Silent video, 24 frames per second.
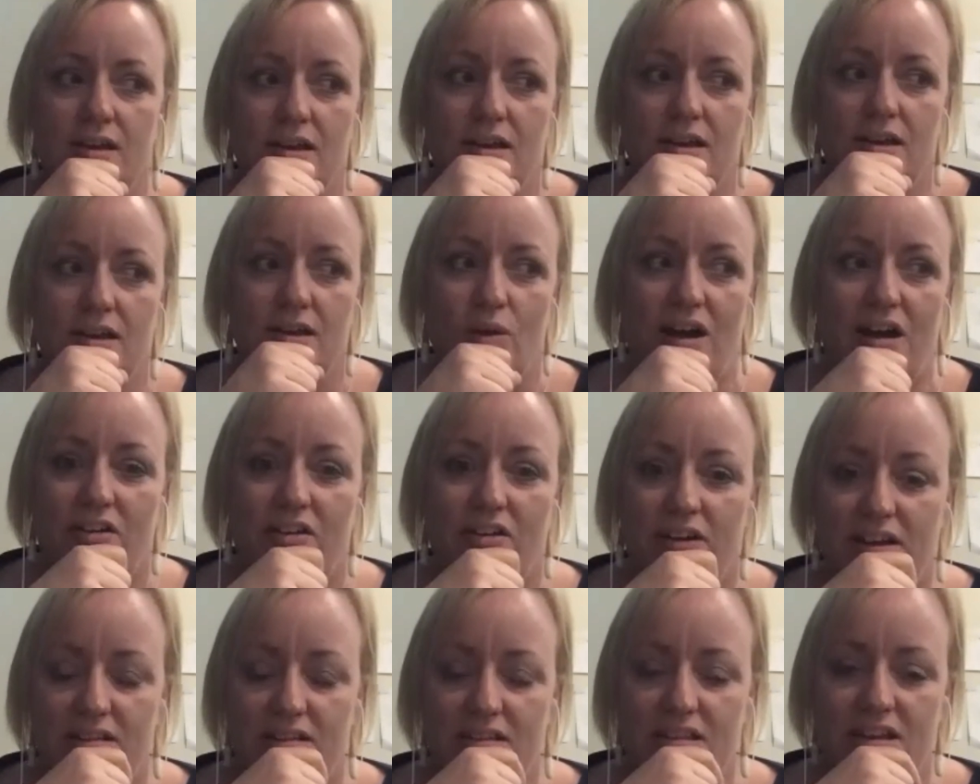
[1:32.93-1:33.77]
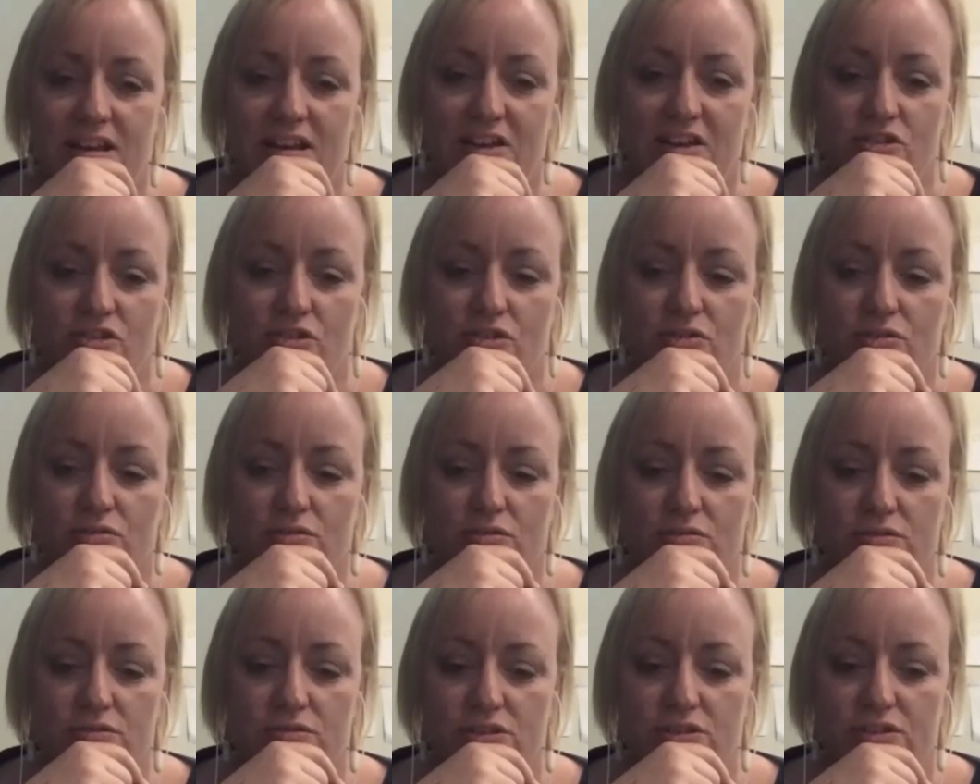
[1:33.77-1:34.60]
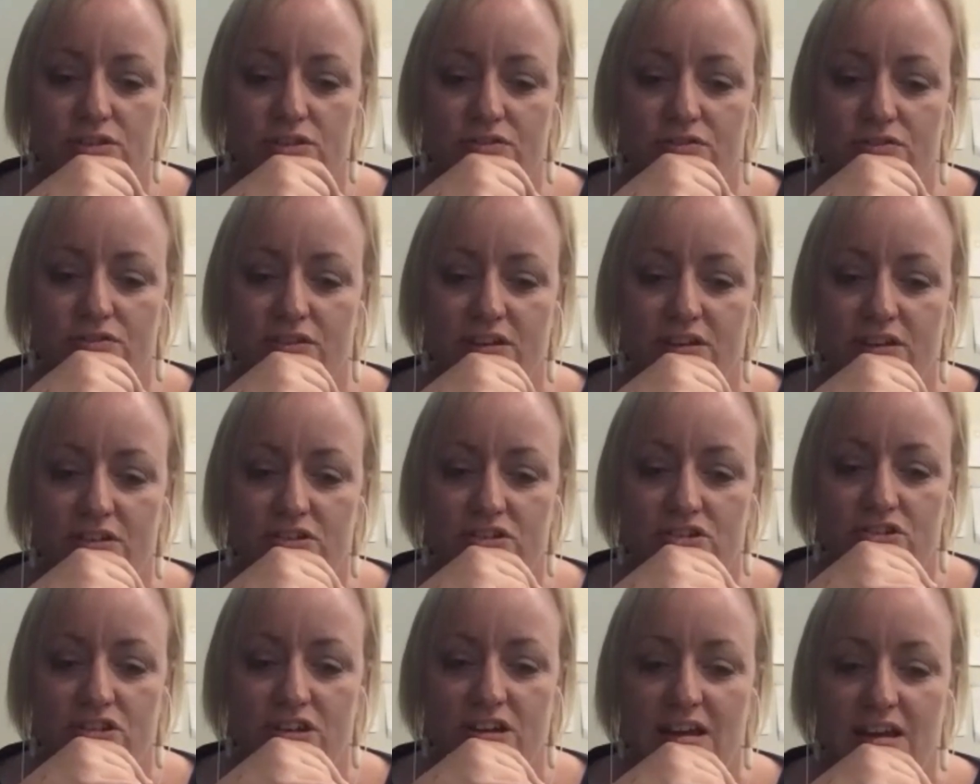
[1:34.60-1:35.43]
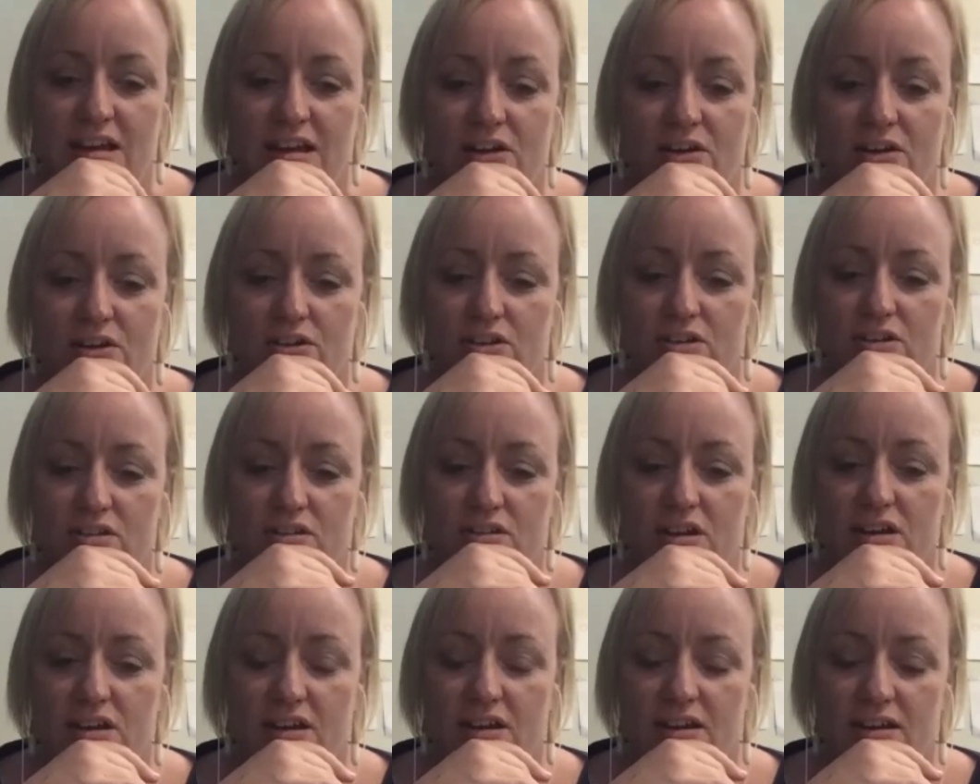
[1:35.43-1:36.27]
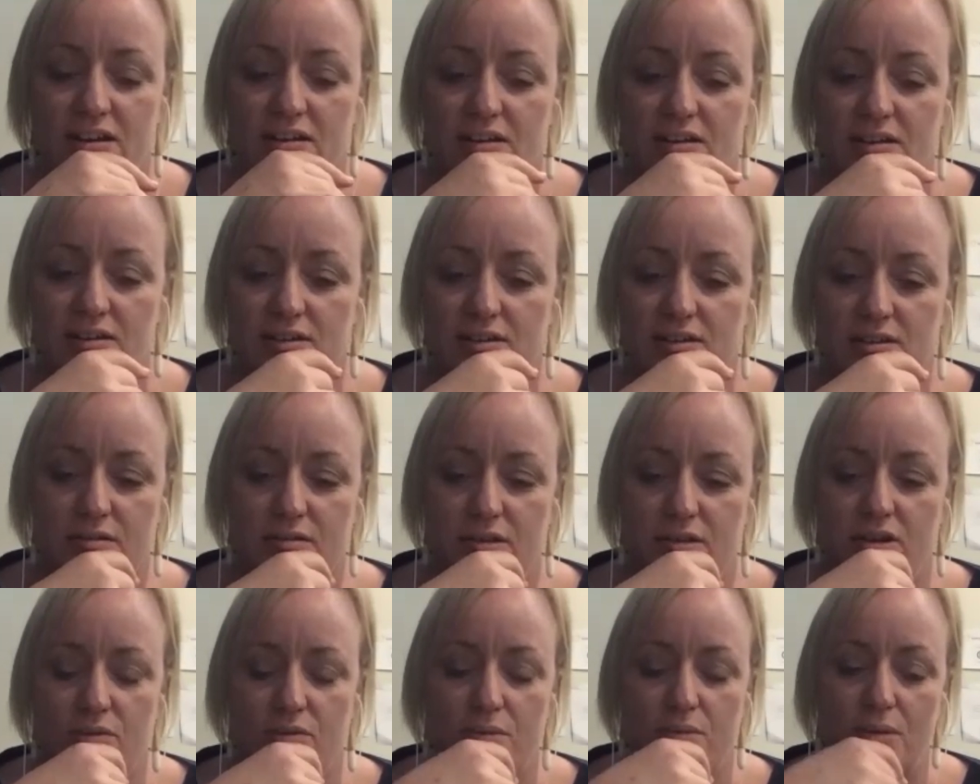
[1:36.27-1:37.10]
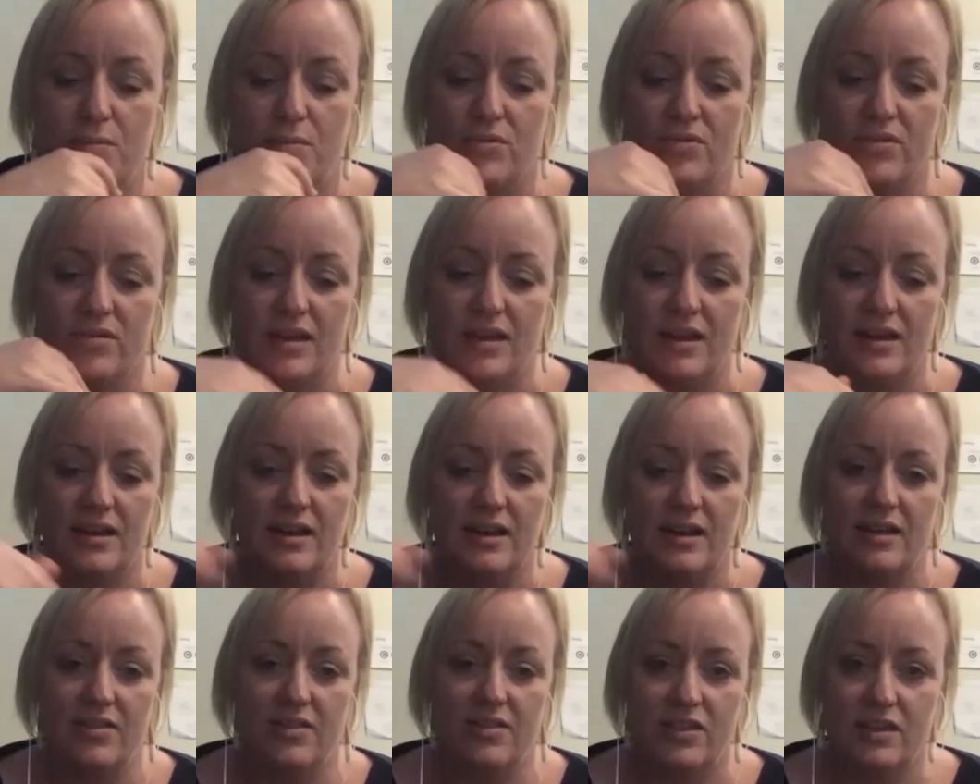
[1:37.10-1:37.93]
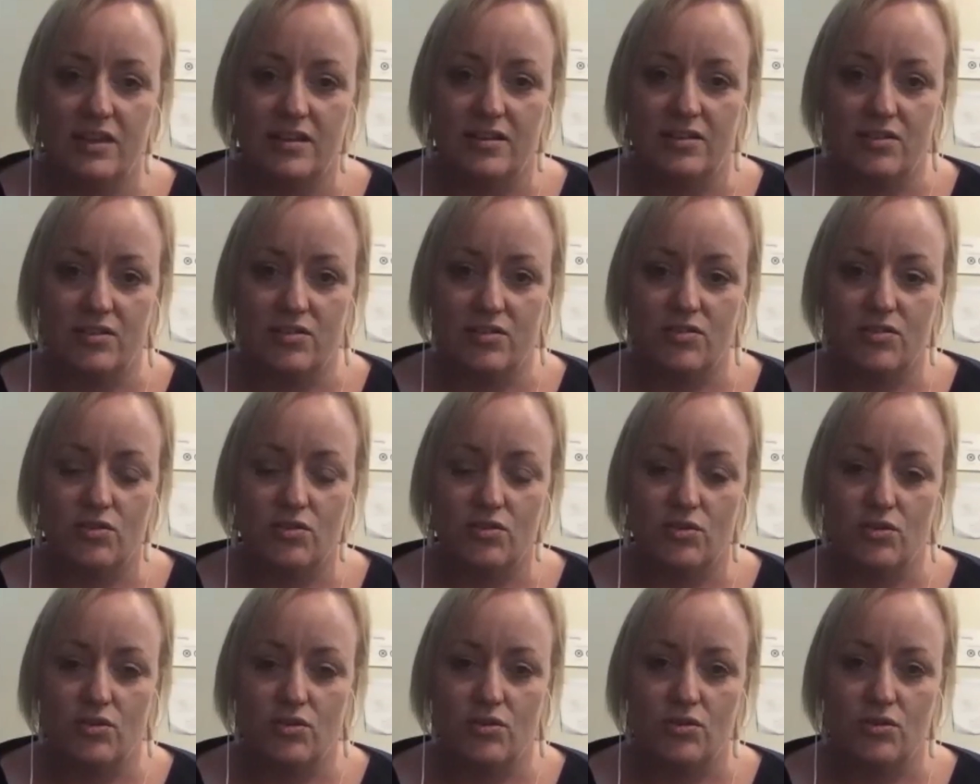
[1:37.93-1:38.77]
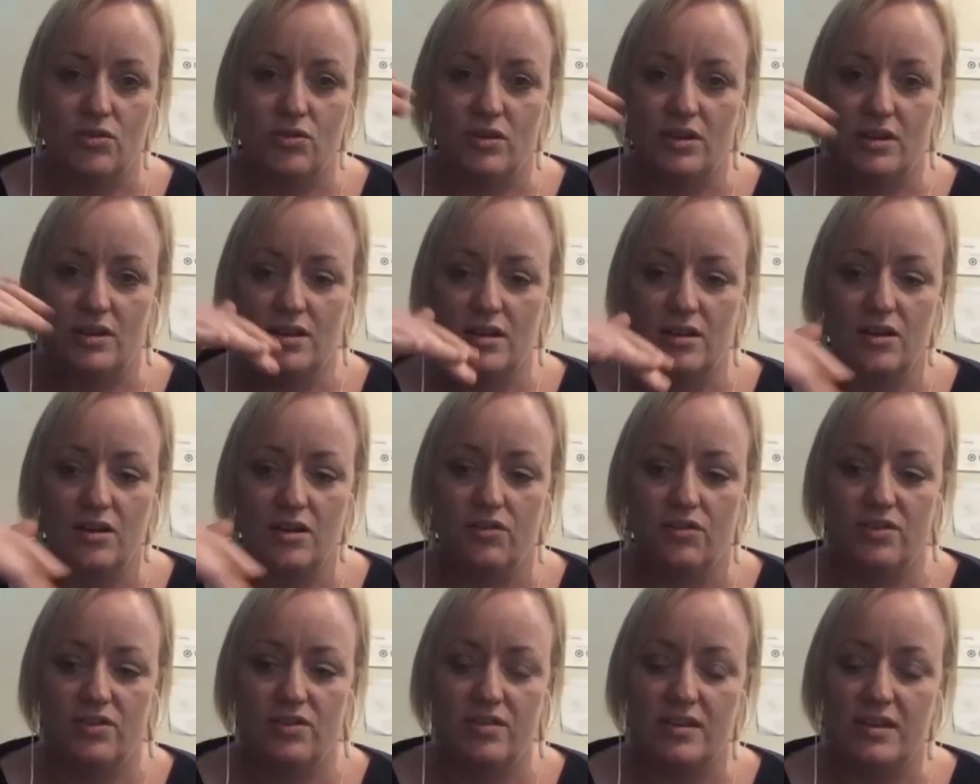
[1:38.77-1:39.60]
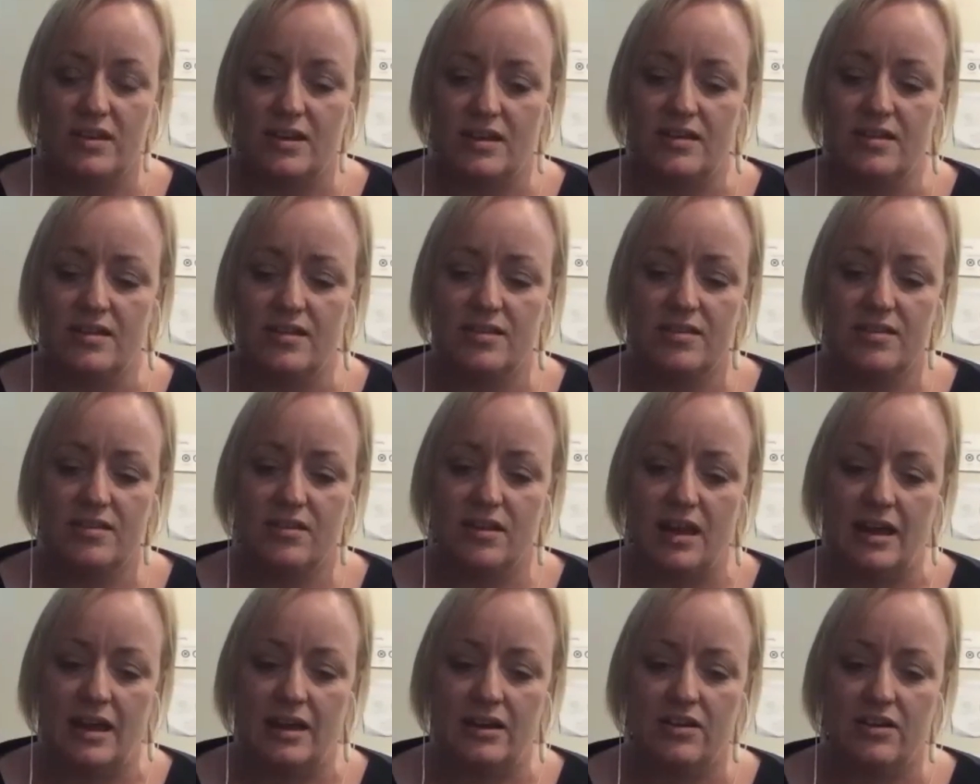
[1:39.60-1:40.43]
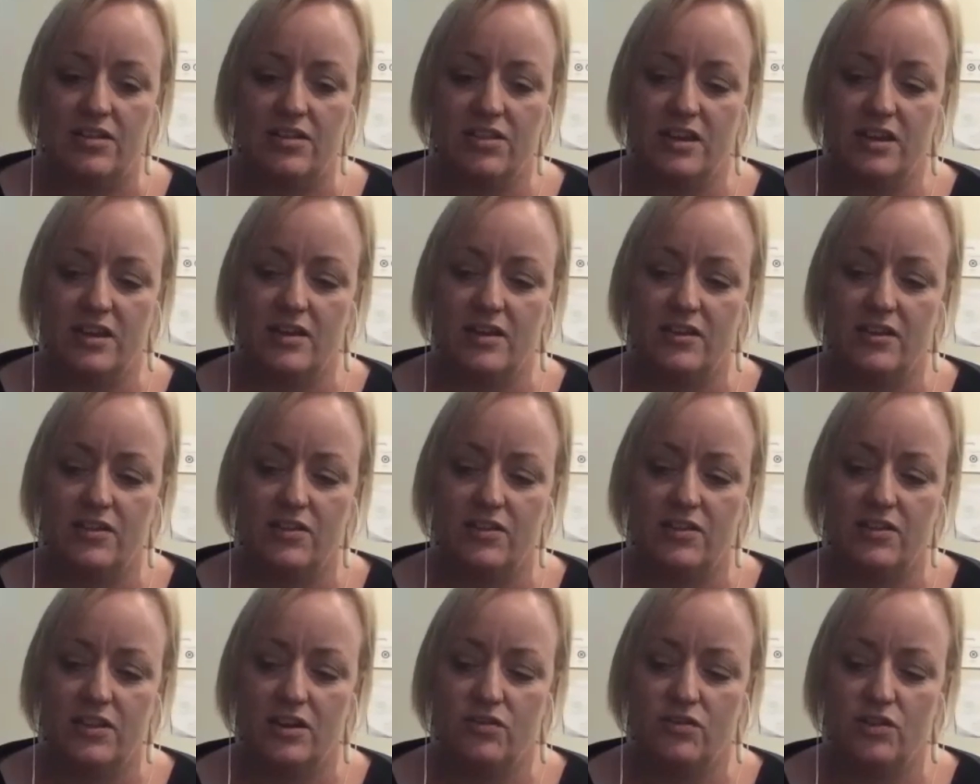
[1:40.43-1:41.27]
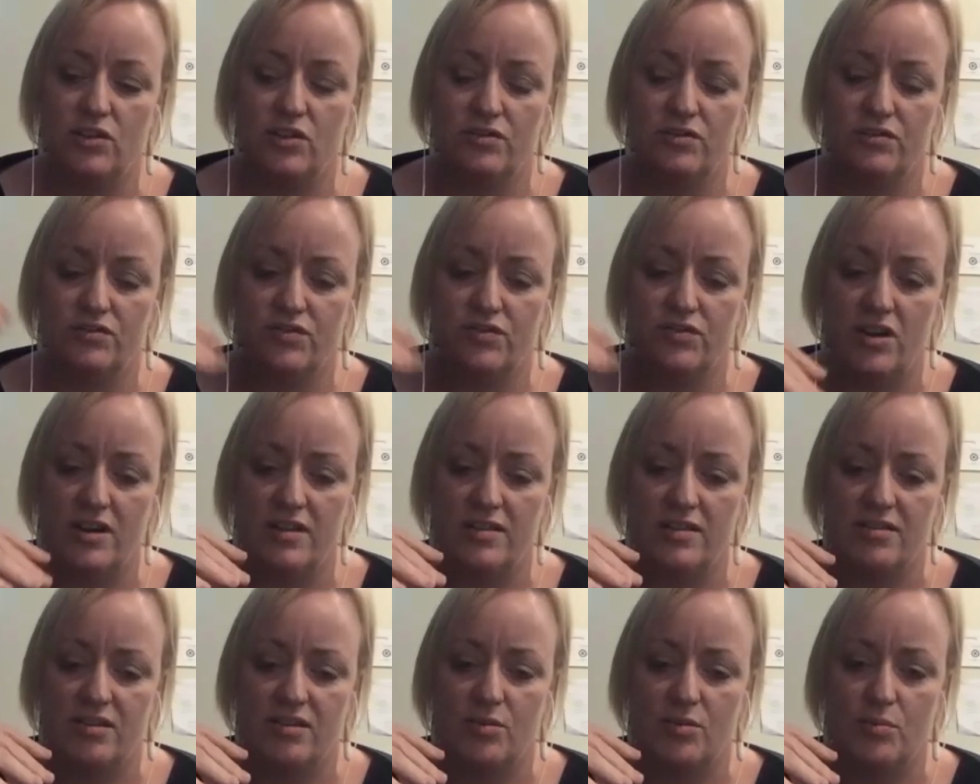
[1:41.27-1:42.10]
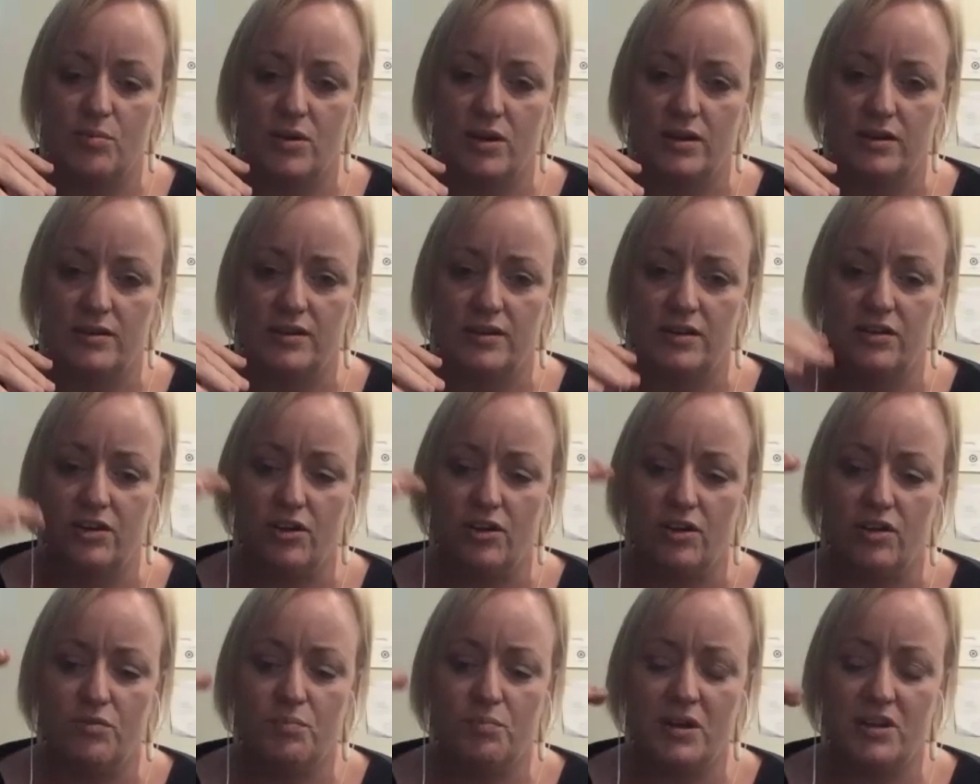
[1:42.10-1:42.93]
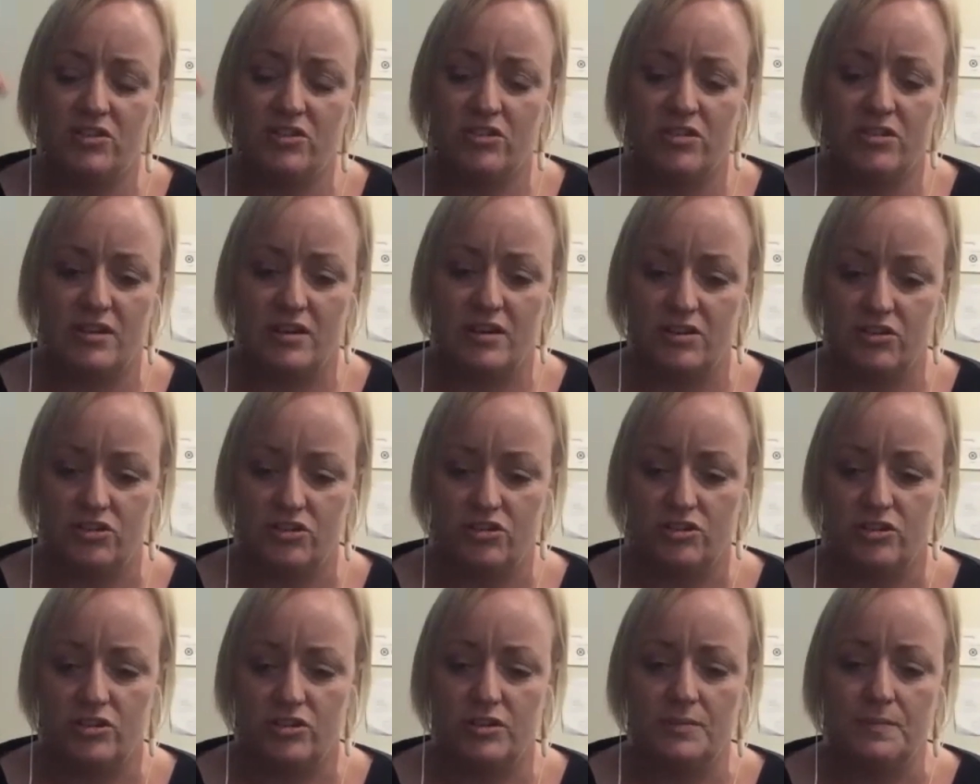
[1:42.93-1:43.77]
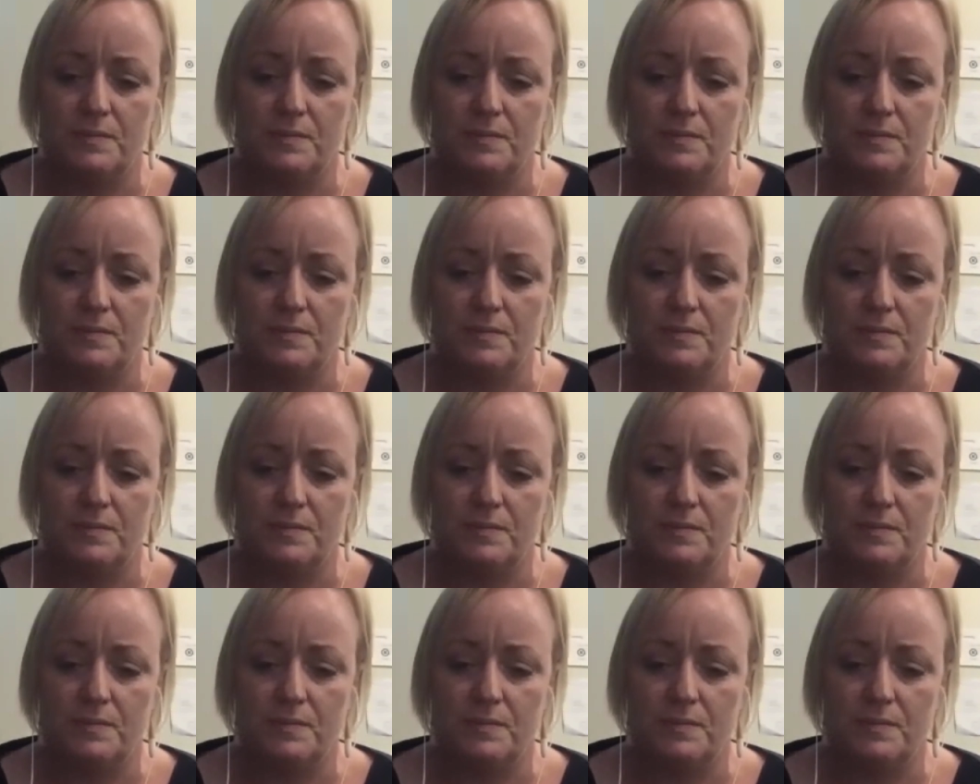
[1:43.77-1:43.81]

we are an international sort of industry now, design, people send out things to overseas. And I think that if you can find someone, if budget's an issue,